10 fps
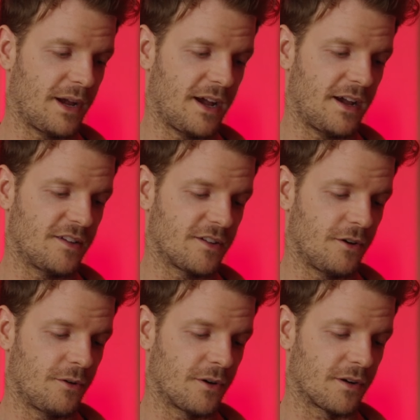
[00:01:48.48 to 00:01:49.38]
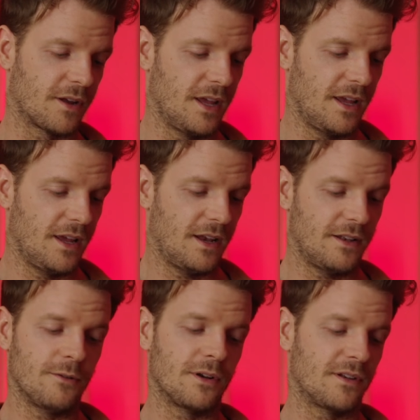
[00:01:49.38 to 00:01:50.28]
my ISO or
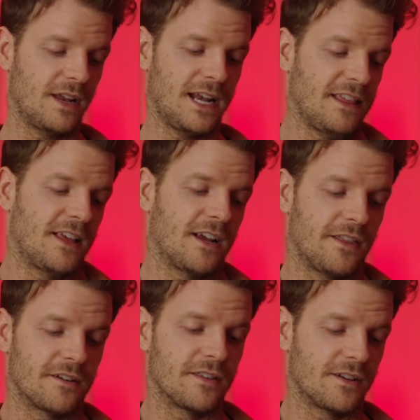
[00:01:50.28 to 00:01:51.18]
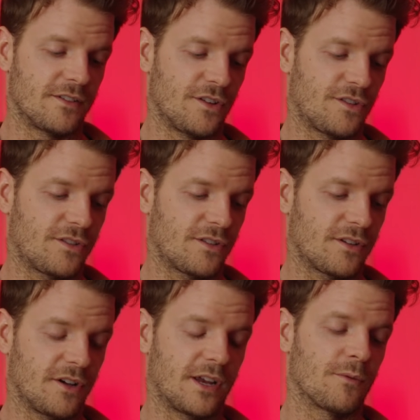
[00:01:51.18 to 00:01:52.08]
doing anything other than just
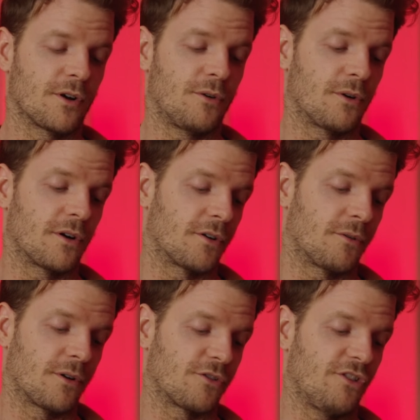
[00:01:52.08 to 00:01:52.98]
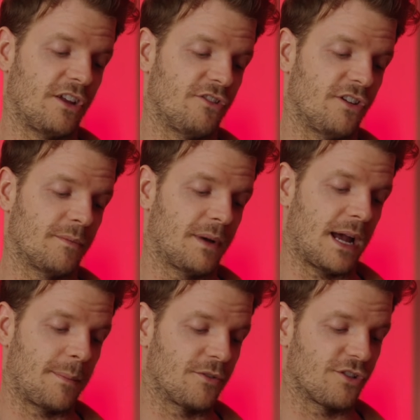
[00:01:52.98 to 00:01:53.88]
clicking record or changing my
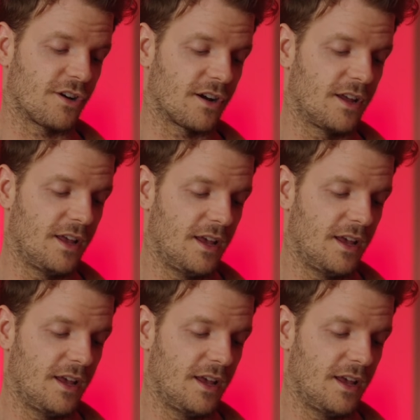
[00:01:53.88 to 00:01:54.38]
aperture.